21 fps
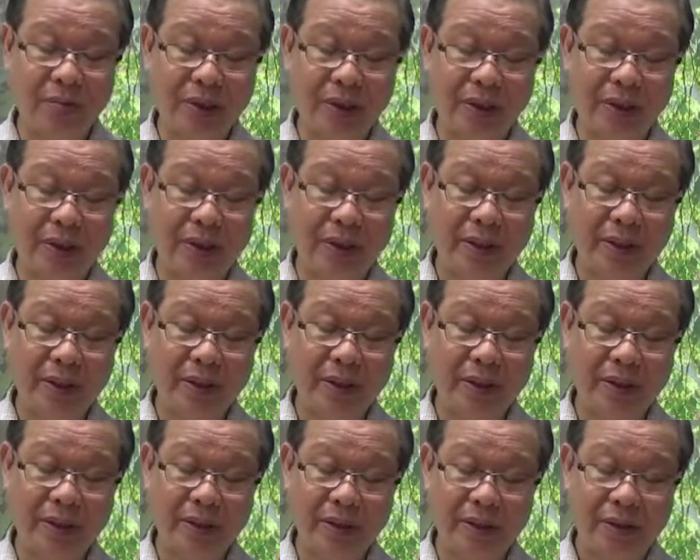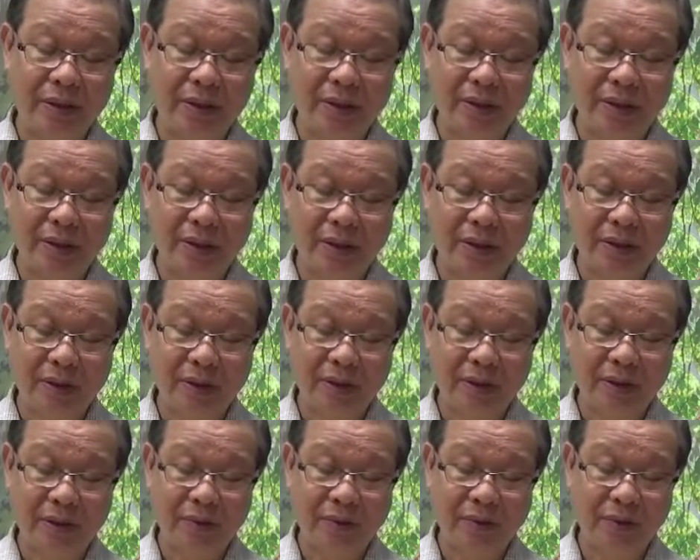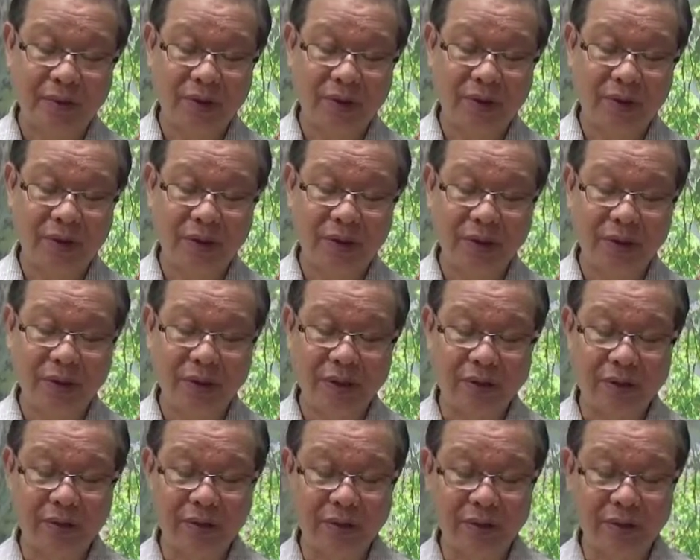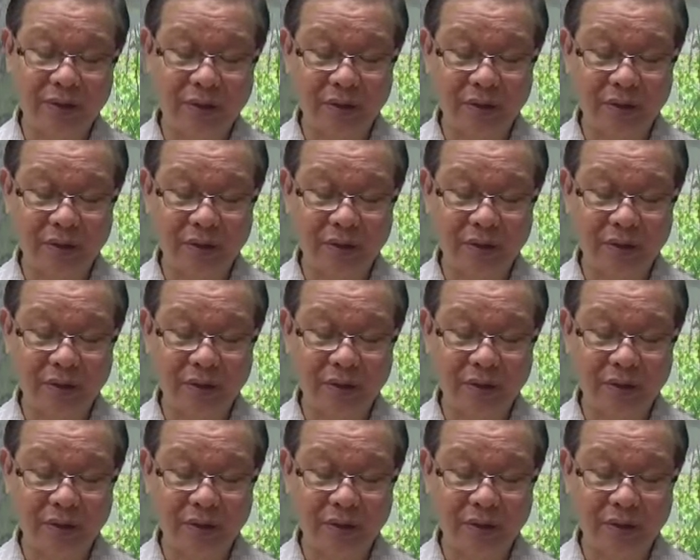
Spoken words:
Bante, for the sake of